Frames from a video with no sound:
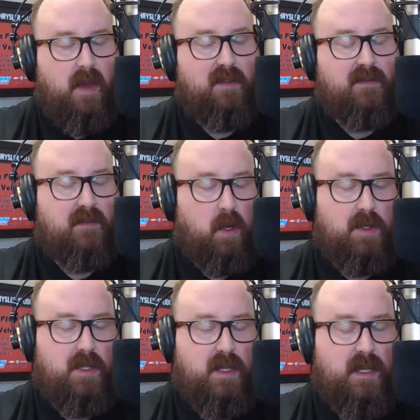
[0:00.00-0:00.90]
But
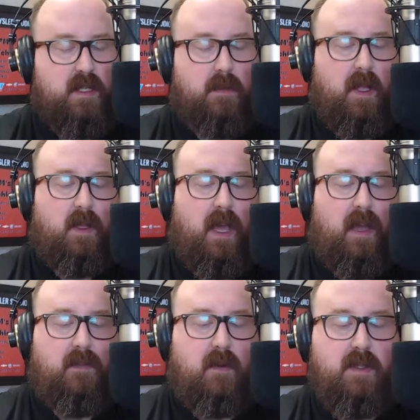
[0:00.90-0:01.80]
first, Isabelle
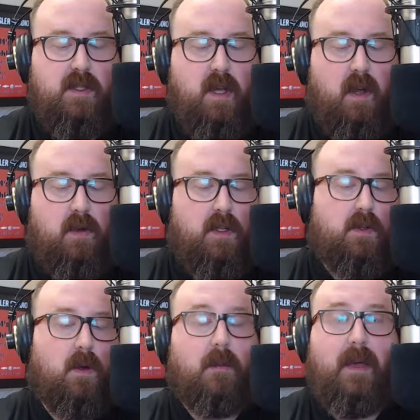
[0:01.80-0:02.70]
Cayford's daughter
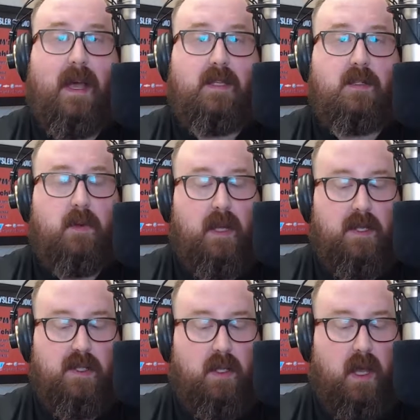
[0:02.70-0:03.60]
Adaura passed away
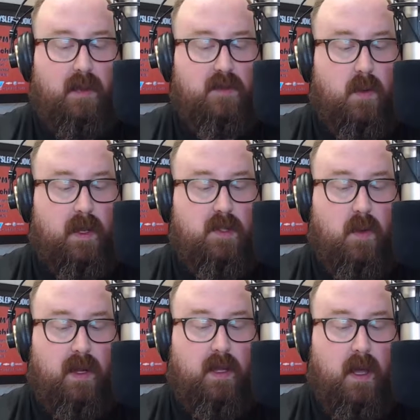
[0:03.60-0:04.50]
in July of
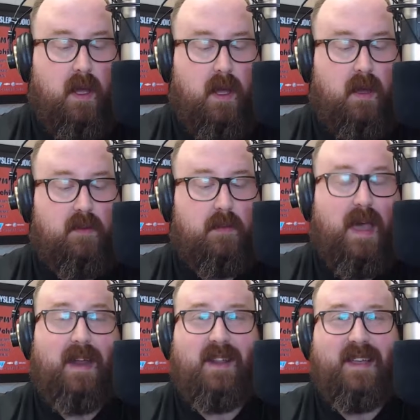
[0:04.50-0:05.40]
2020 after
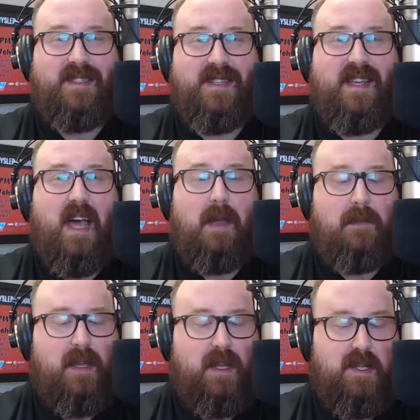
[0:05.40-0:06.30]
battling
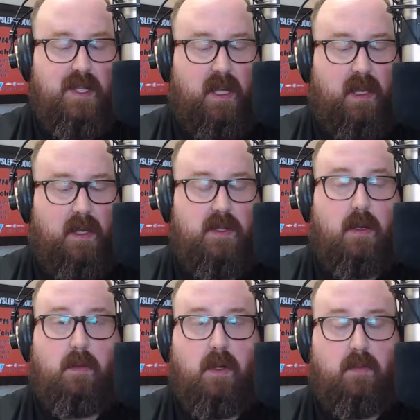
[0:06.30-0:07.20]
Dipg, a
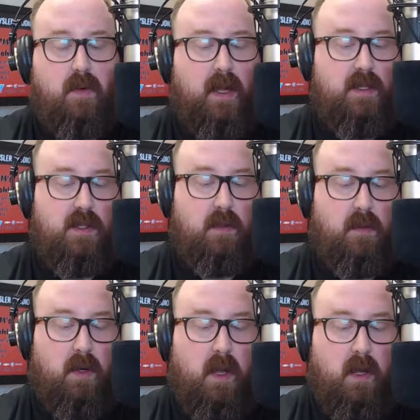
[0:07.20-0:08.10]
terminal brain
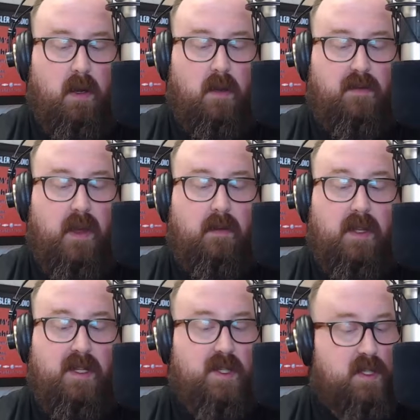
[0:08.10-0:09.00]
tumor. Her
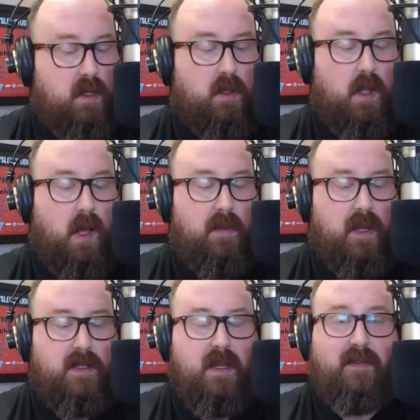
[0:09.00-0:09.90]
family is still
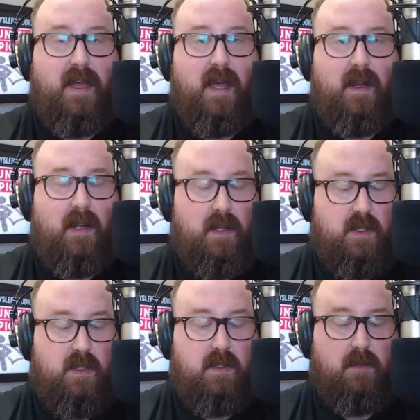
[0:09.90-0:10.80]
lobbying to have Canada
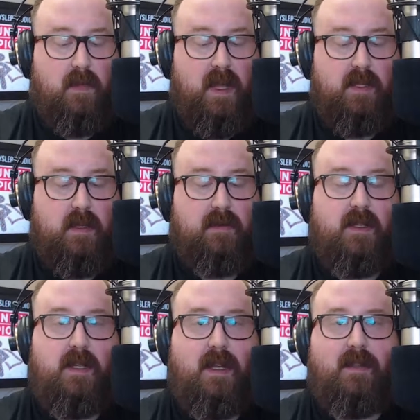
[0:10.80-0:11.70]
institute May
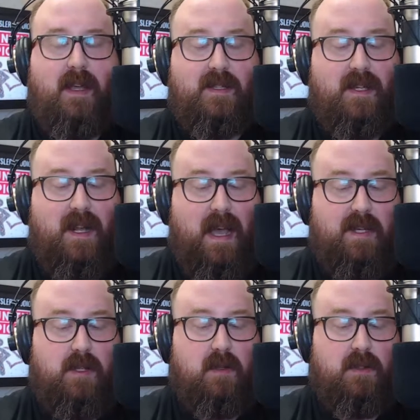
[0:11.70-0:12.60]
17th as a
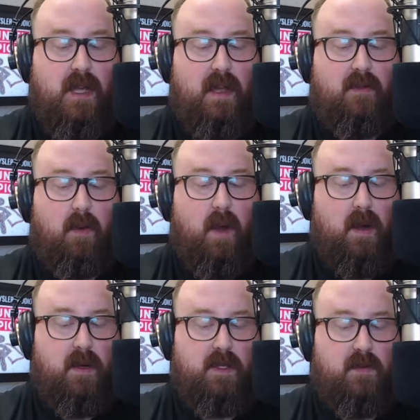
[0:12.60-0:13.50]
National Day of
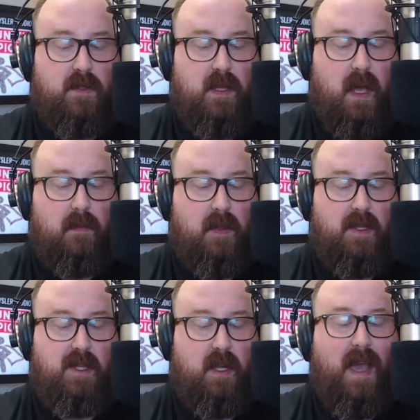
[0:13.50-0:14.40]
Awareness for
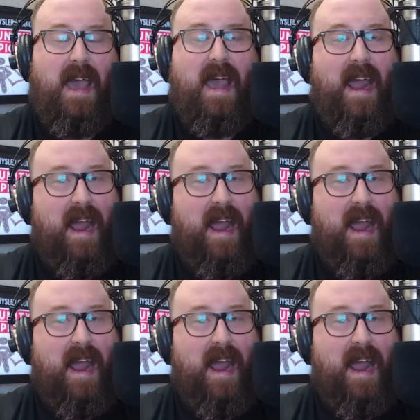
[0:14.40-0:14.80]
Dipg,